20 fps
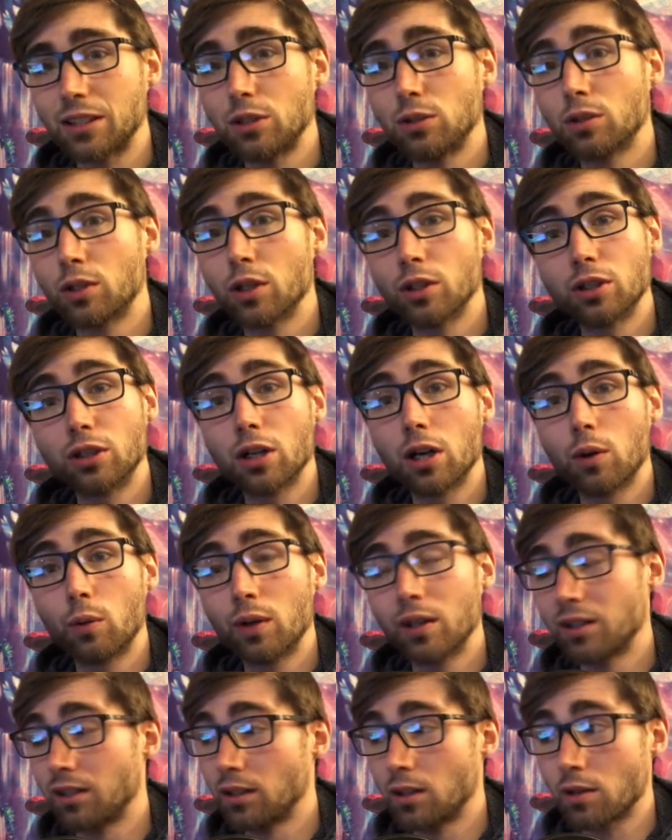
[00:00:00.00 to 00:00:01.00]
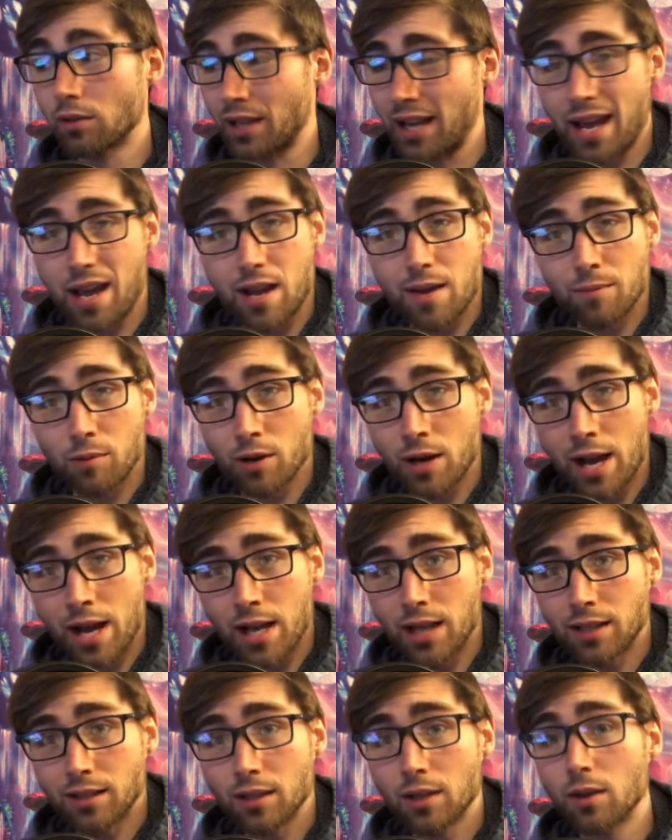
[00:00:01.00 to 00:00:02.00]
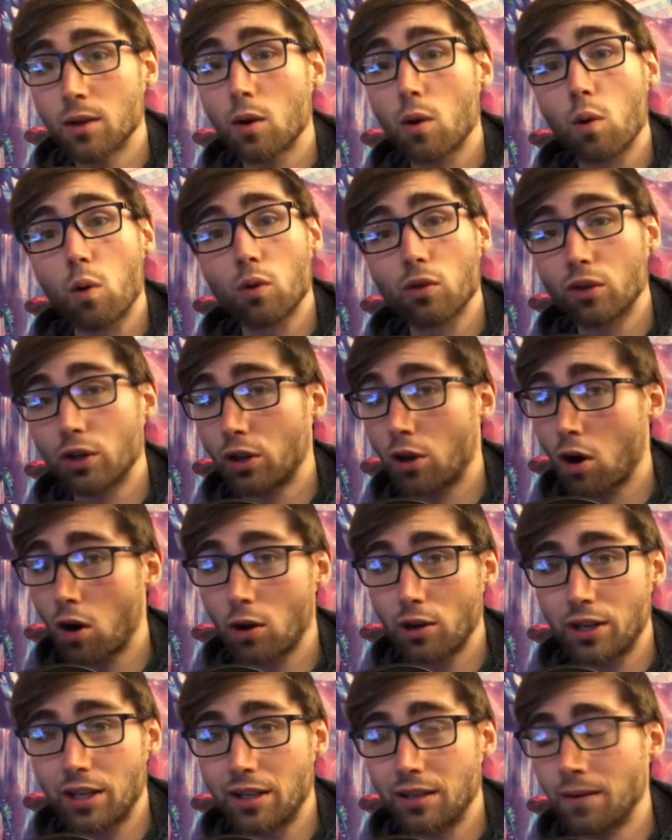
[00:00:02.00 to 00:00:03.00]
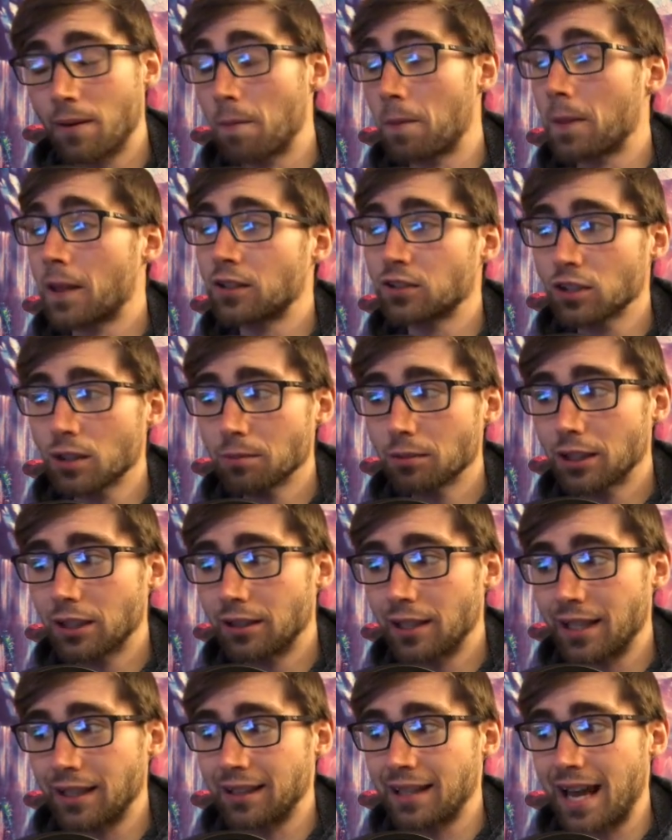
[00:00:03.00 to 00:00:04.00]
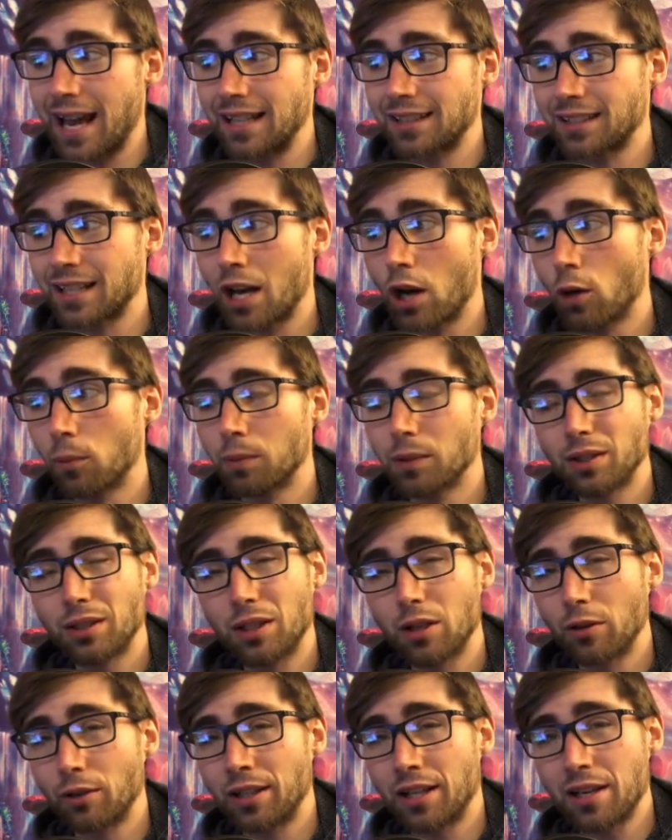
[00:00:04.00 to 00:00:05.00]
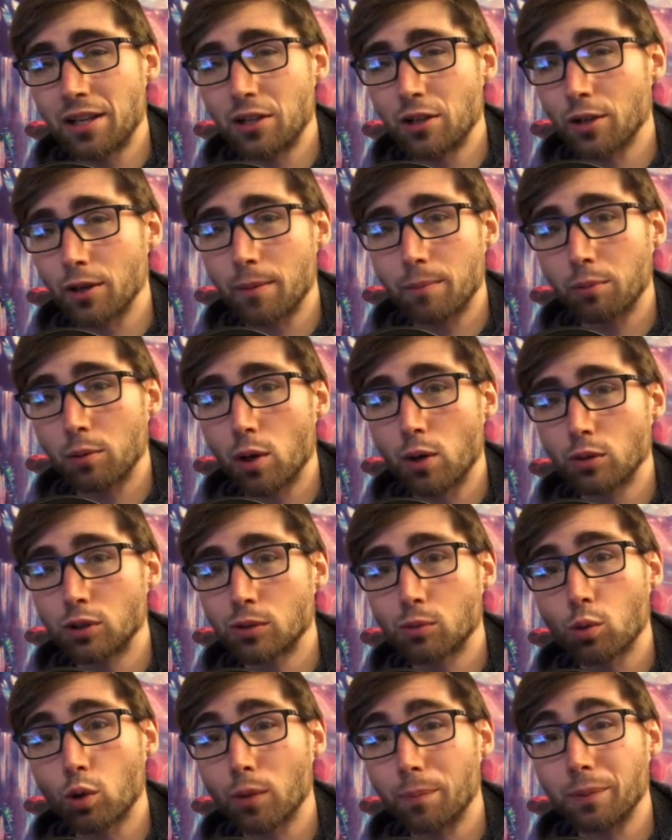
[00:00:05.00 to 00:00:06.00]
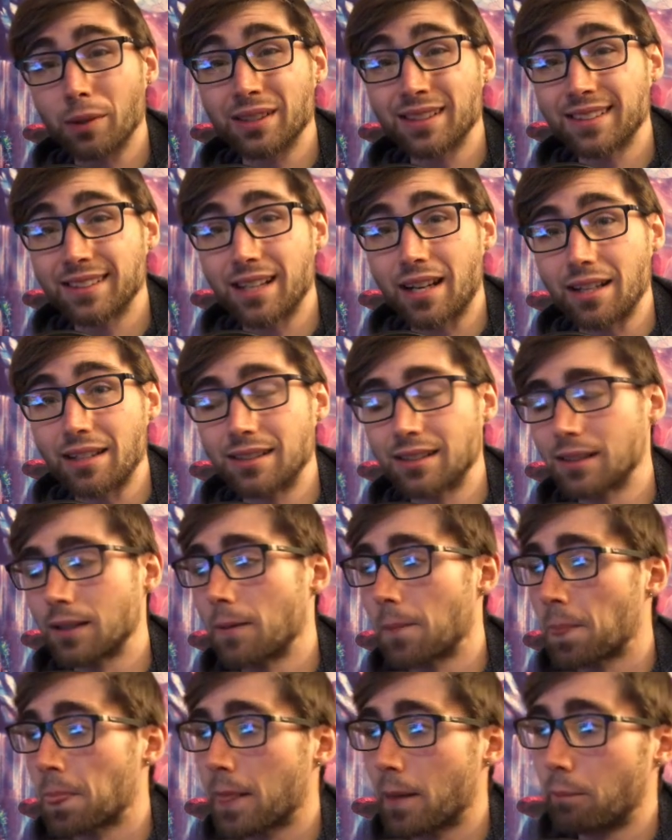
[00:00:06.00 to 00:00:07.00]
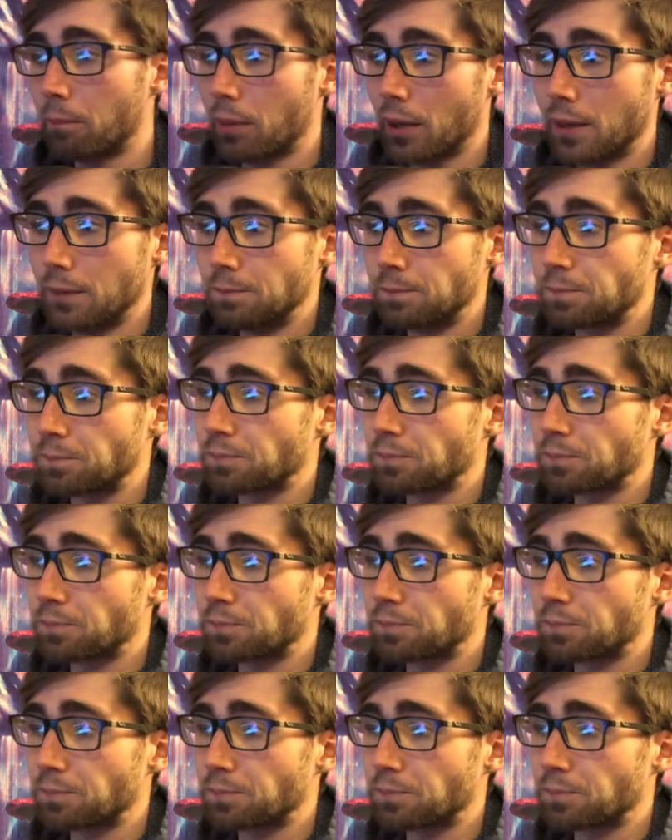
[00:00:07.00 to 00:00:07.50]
You could go with, the Hammerhead or the Guardian, something like that to help, get your approach more precise. But